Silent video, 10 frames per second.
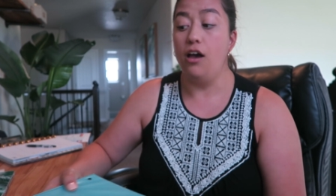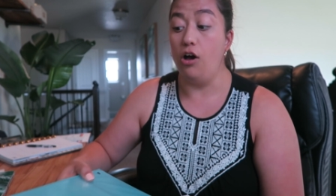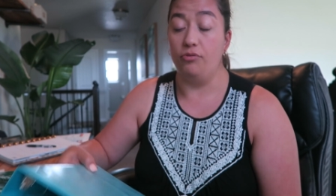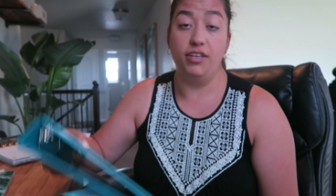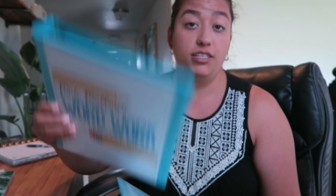
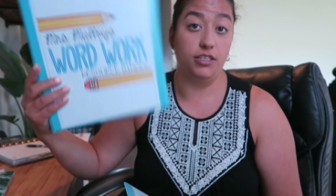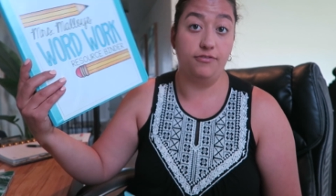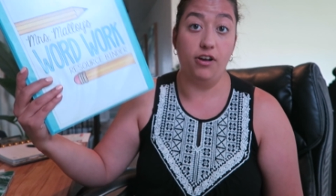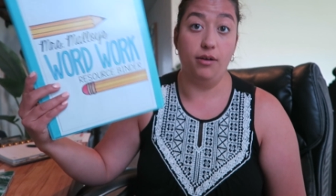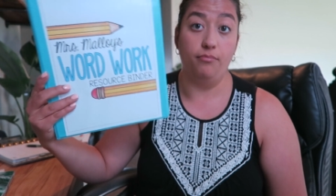oh, this is
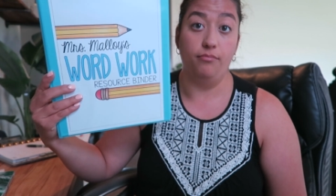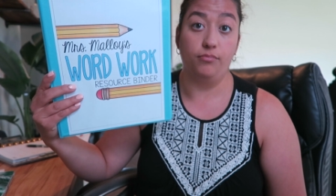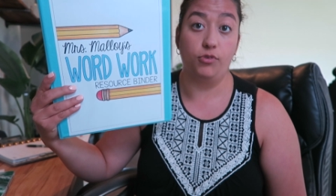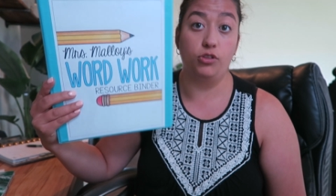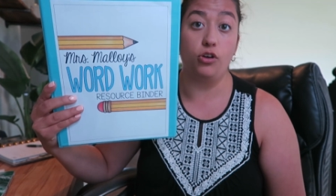
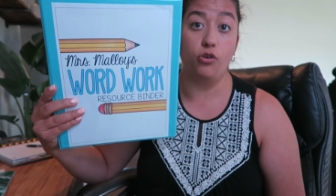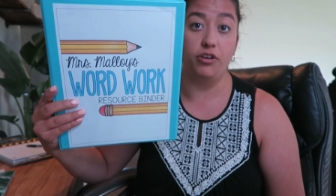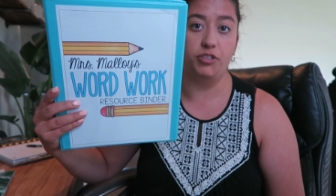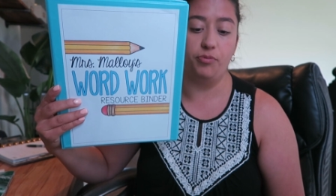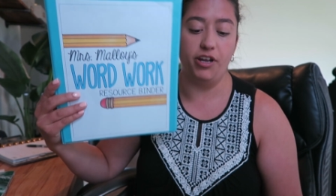from the core
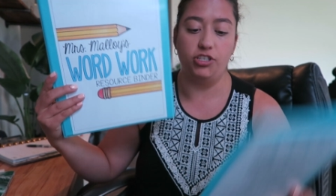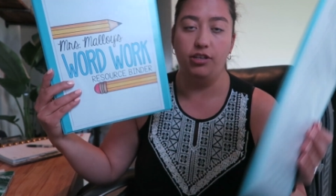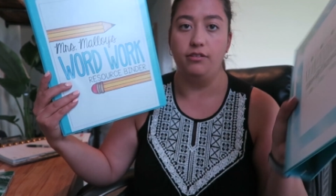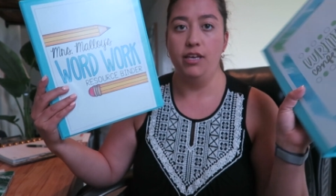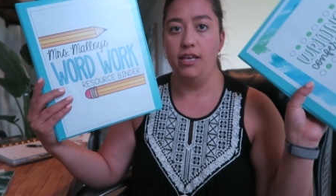
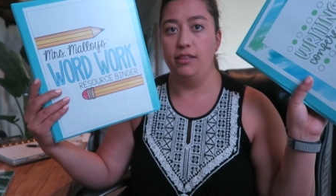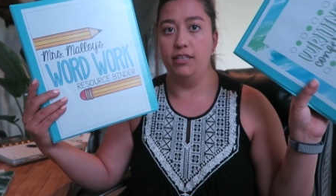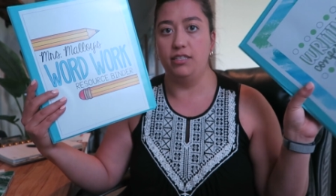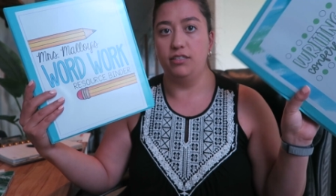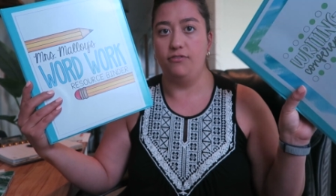inspiration.
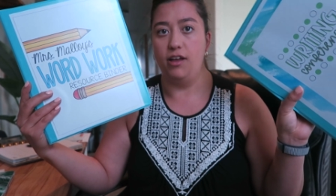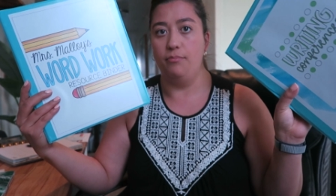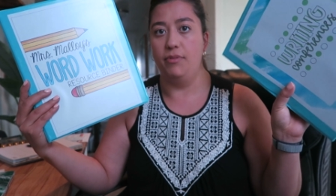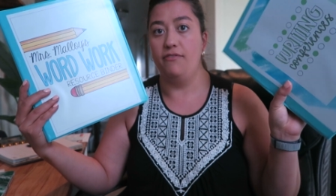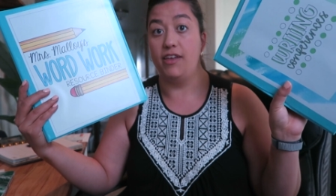This is
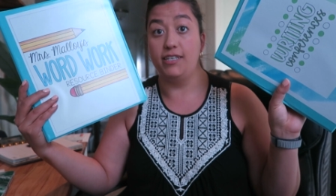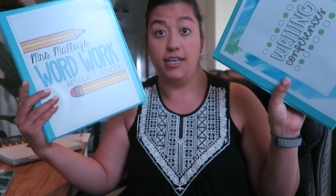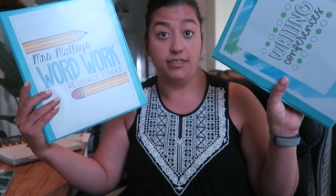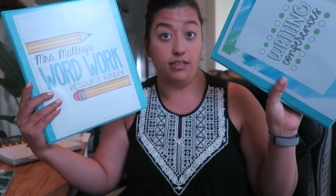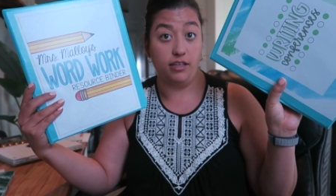from
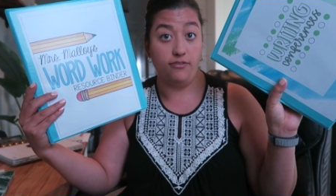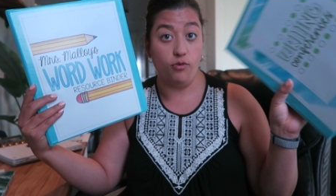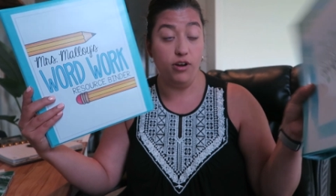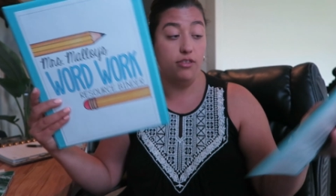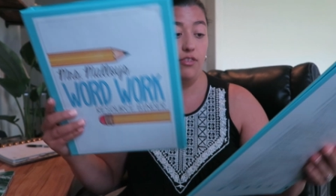Fantastically
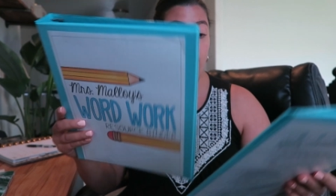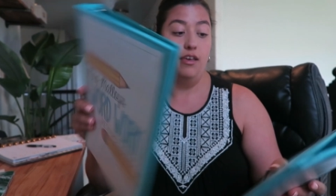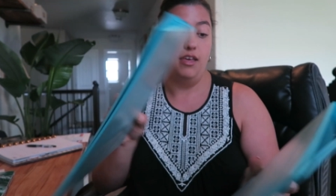Fourth.